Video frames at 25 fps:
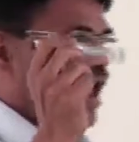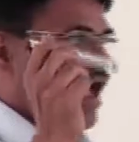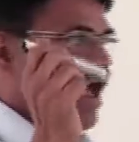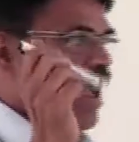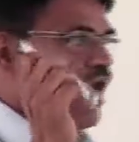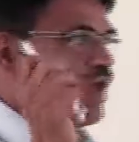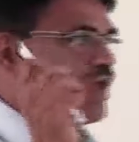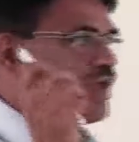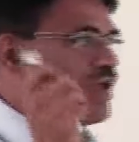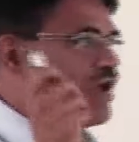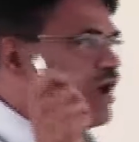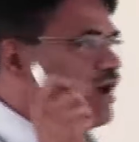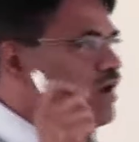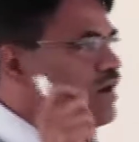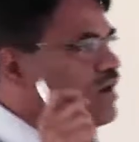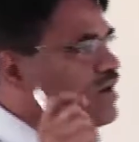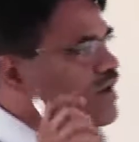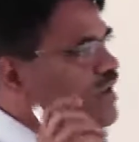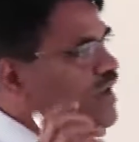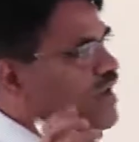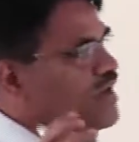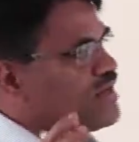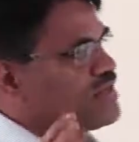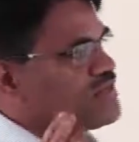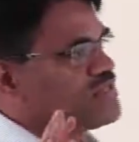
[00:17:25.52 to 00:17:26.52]
I can't
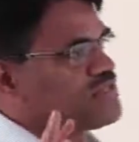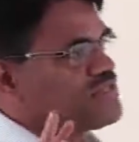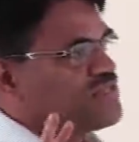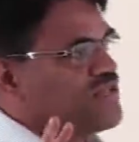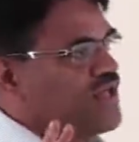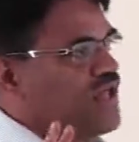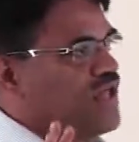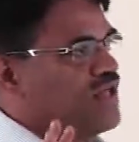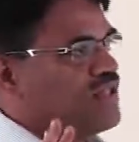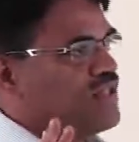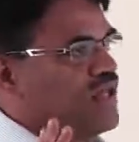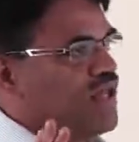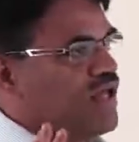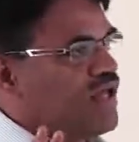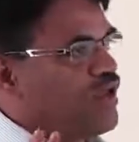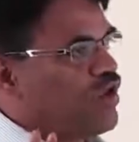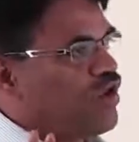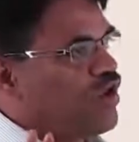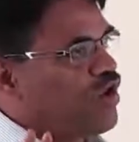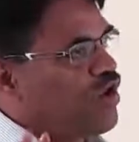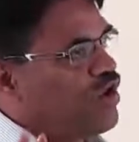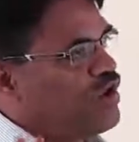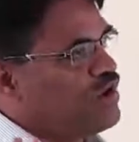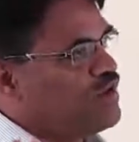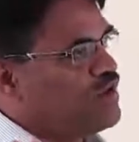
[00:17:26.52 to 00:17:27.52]
yet say they are
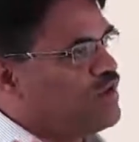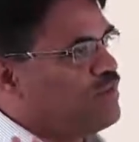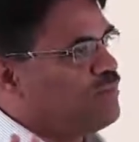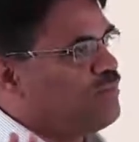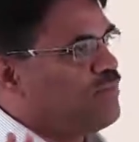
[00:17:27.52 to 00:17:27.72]
not in